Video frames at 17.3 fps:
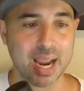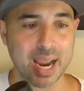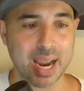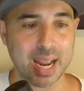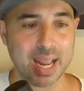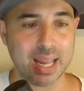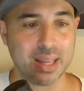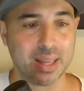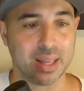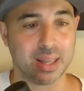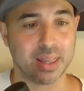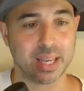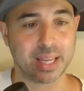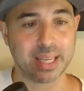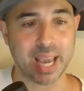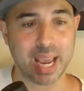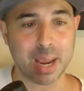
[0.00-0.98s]
In
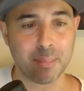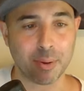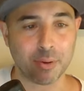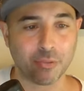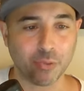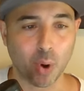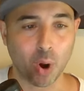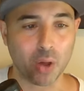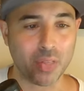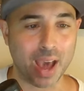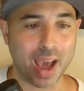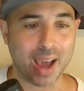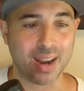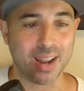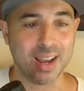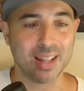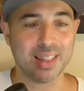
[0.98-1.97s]
the game before
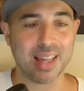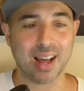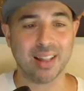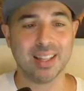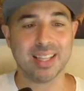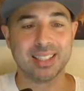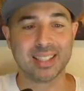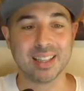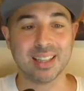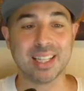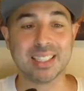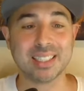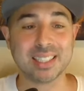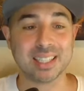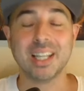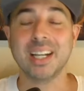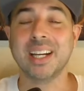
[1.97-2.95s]
that, now let's
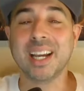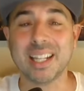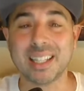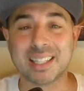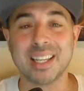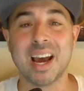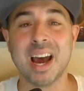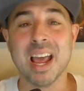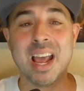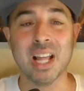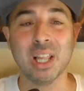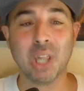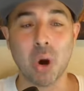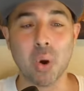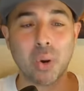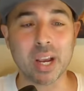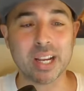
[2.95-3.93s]
look at
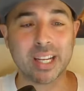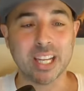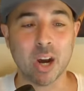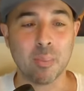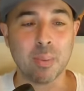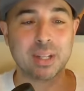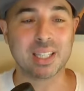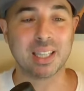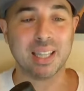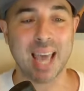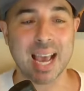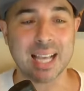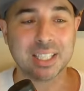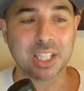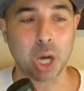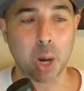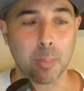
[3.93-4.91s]
Logan Gilbert's
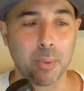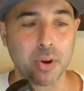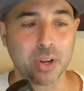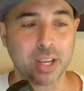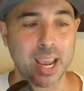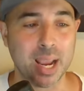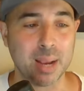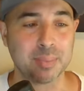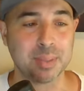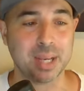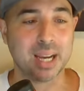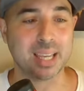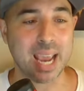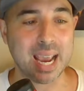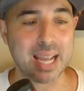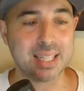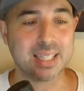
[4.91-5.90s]
last couple of games
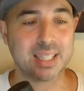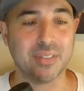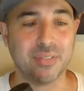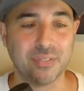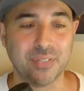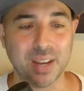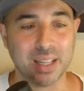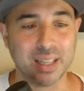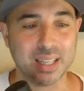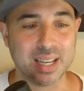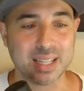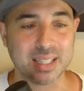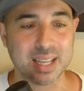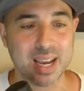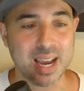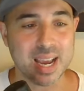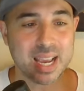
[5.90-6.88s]
against the
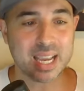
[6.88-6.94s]
Phillies.